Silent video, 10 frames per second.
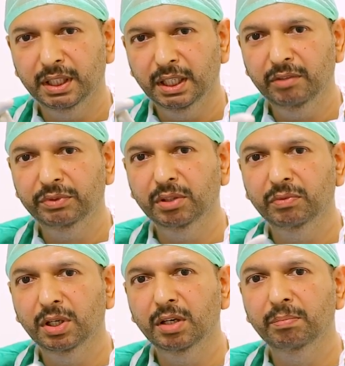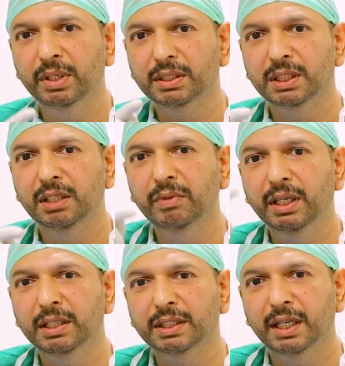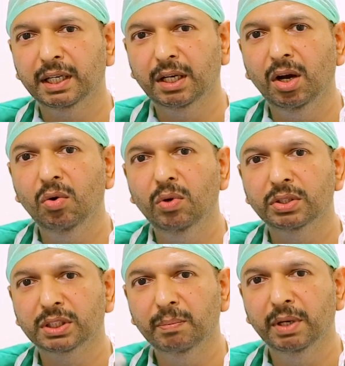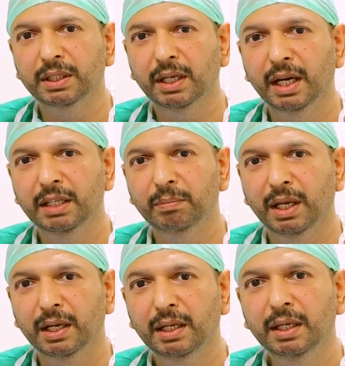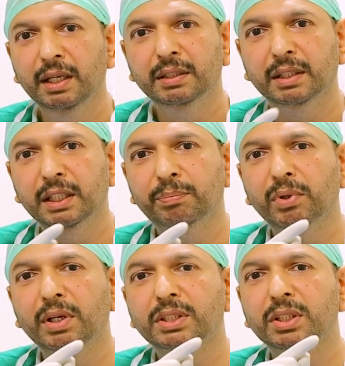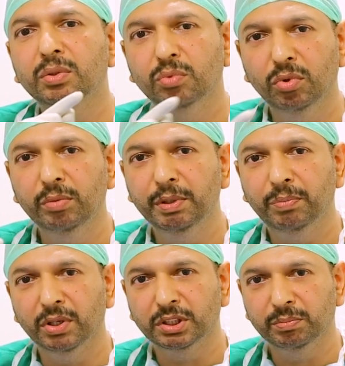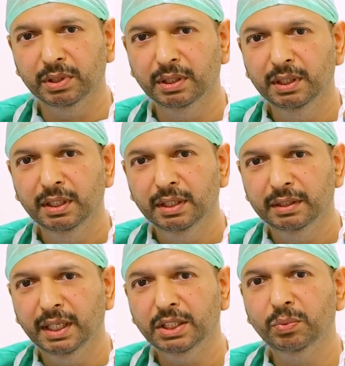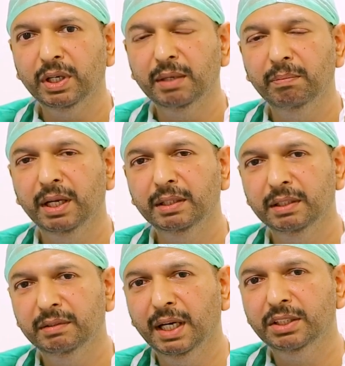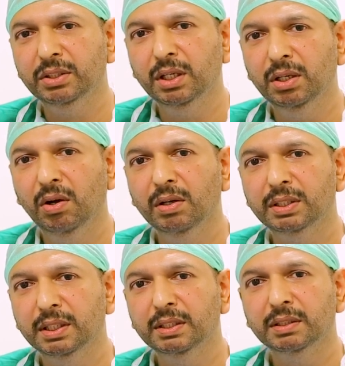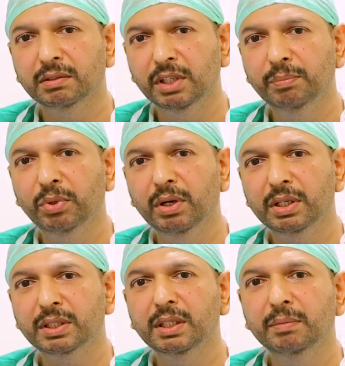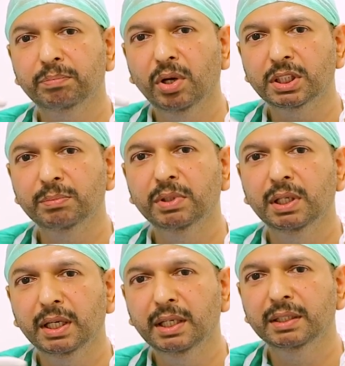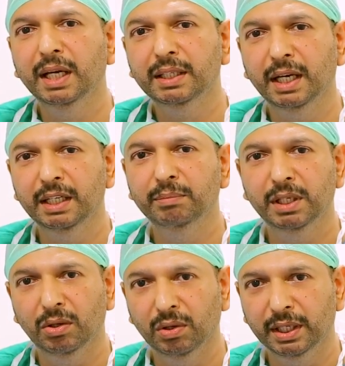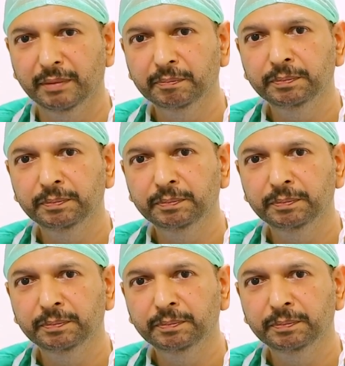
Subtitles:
If the worm is living inside a cow or some other animal, the reproduction won't be possible. That's what I meant. Natural host is reproduction possible in that animal only.